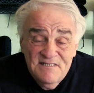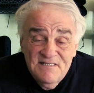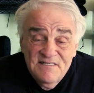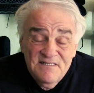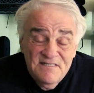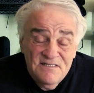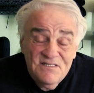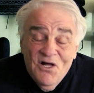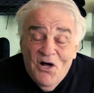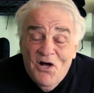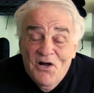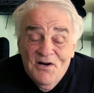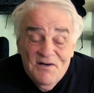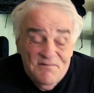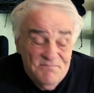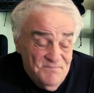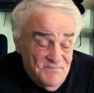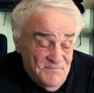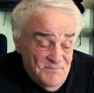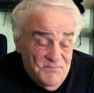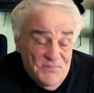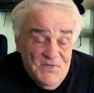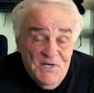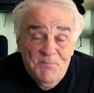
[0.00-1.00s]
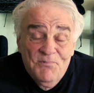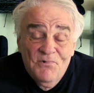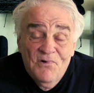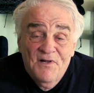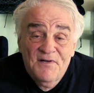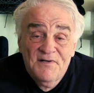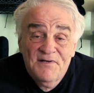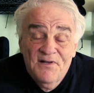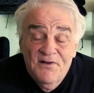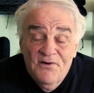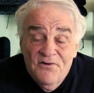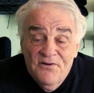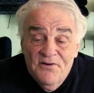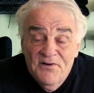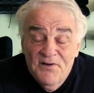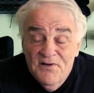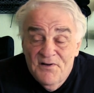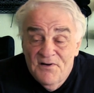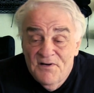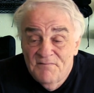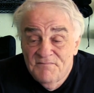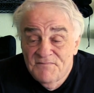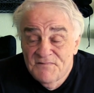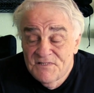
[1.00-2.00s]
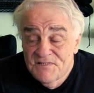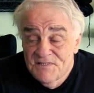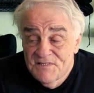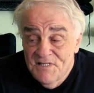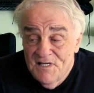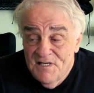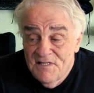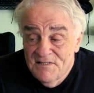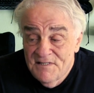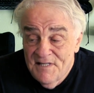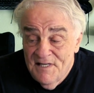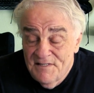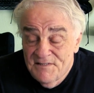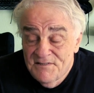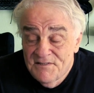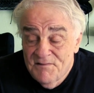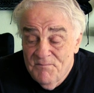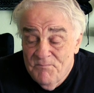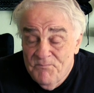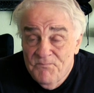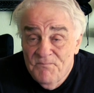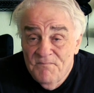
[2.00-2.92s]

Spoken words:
lot of people on the internet have said that